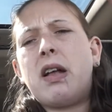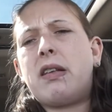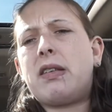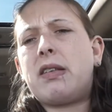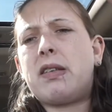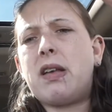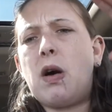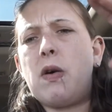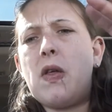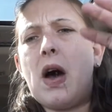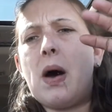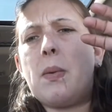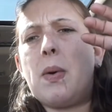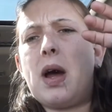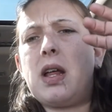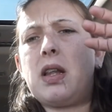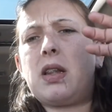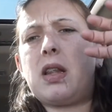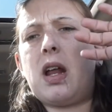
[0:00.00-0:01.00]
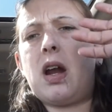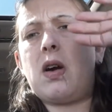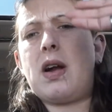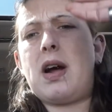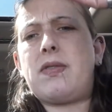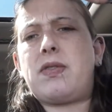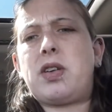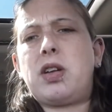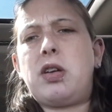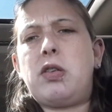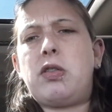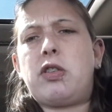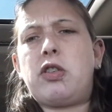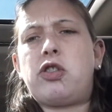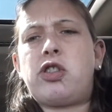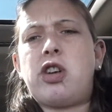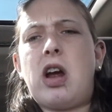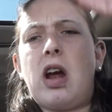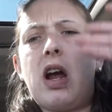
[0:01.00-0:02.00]
so that way they don't have to use
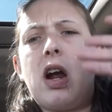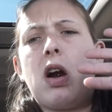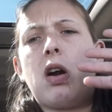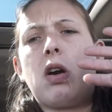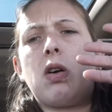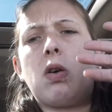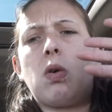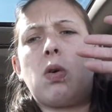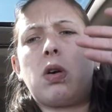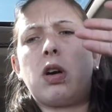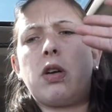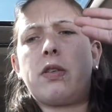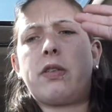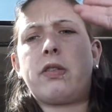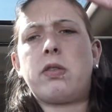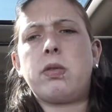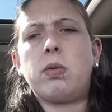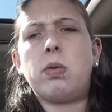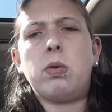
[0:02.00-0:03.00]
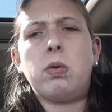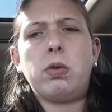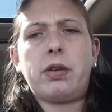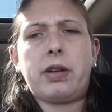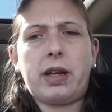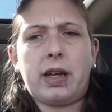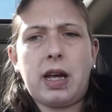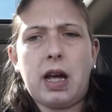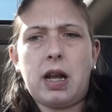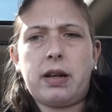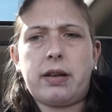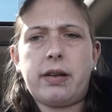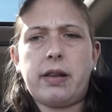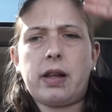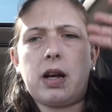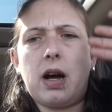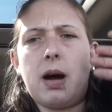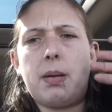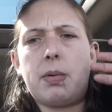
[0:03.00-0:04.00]
a chair or a stool to get
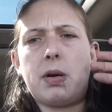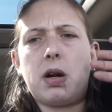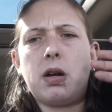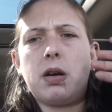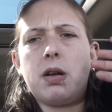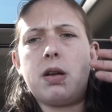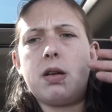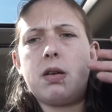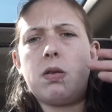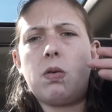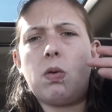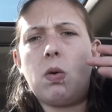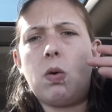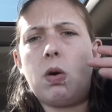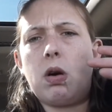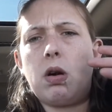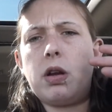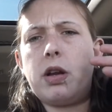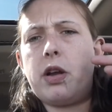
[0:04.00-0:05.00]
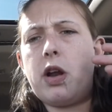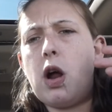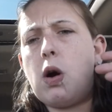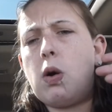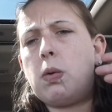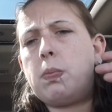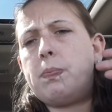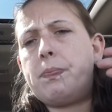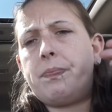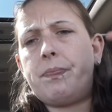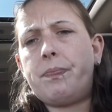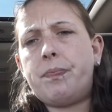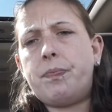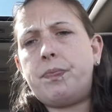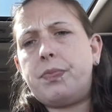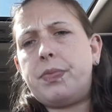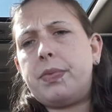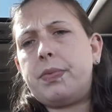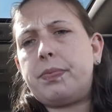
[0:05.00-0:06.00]
into the cupboard or, you know,
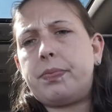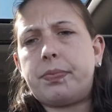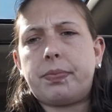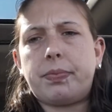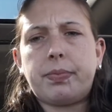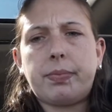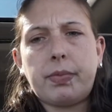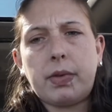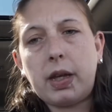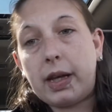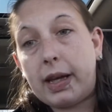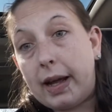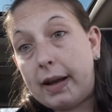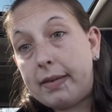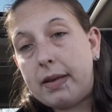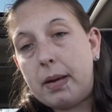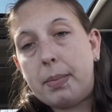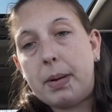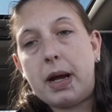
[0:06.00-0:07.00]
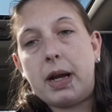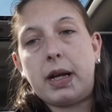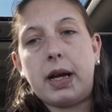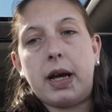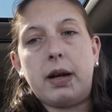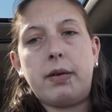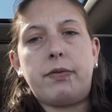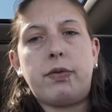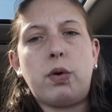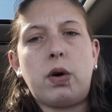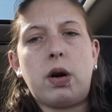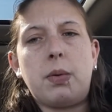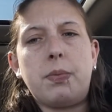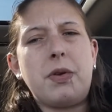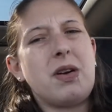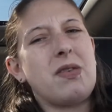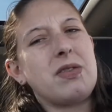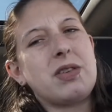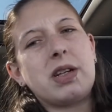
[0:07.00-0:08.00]
get somebody to get them for
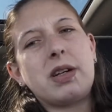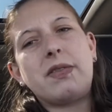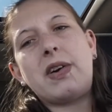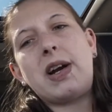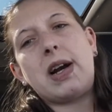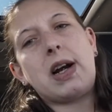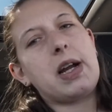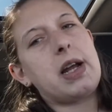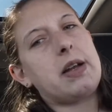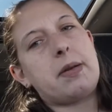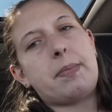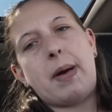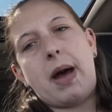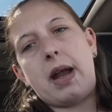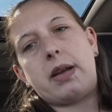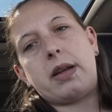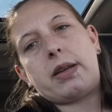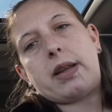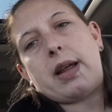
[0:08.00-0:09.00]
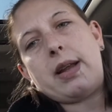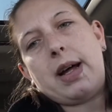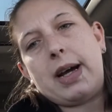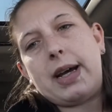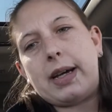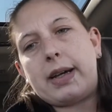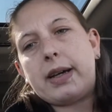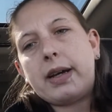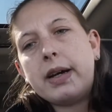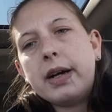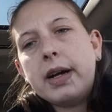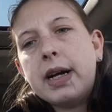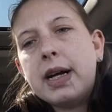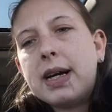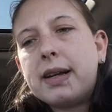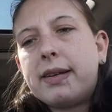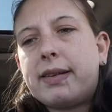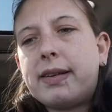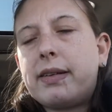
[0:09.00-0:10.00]
them. They're, they're very independent. They like
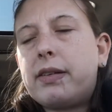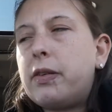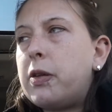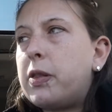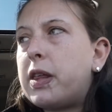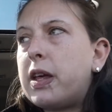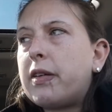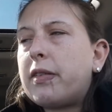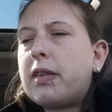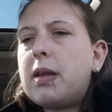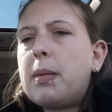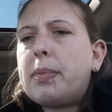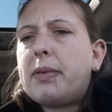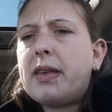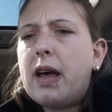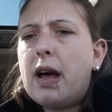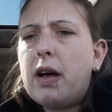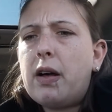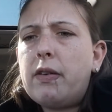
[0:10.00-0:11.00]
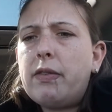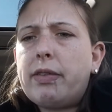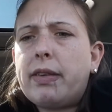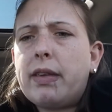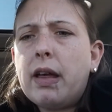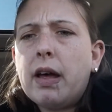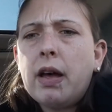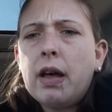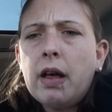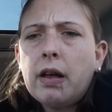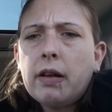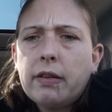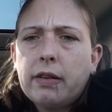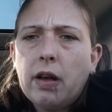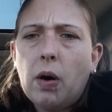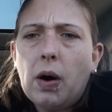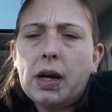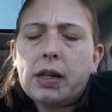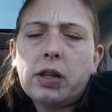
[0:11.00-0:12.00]
to do things themselves.
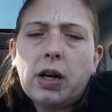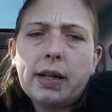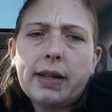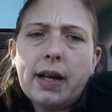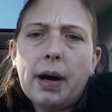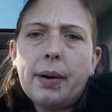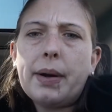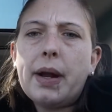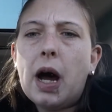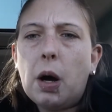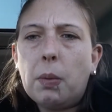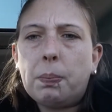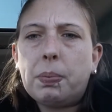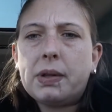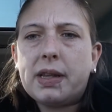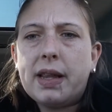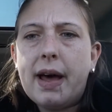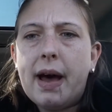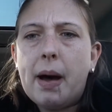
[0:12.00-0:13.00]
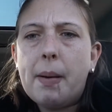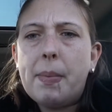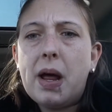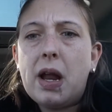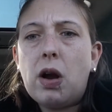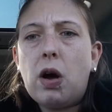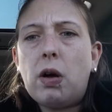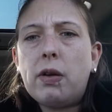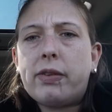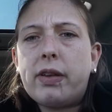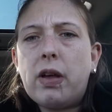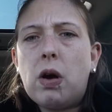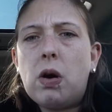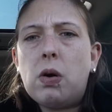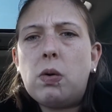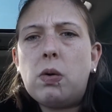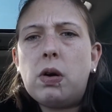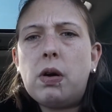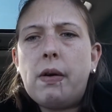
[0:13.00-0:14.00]
So I thought that would help with them and
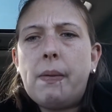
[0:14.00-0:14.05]
also